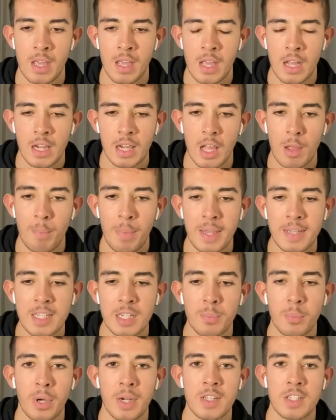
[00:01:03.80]
A basic
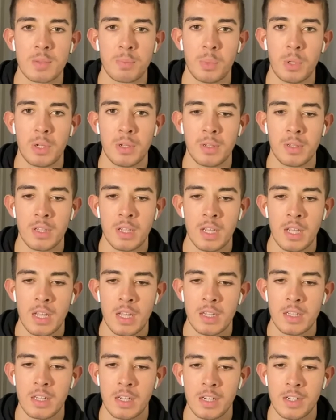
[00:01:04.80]
principle
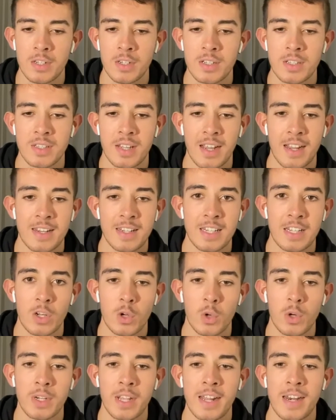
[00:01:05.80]
to understand in
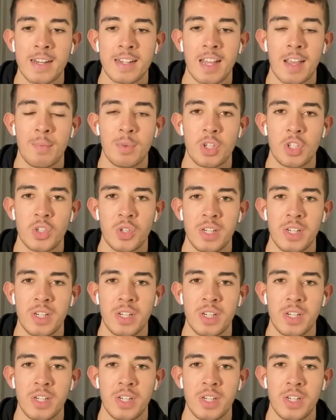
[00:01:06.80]
organic chemistry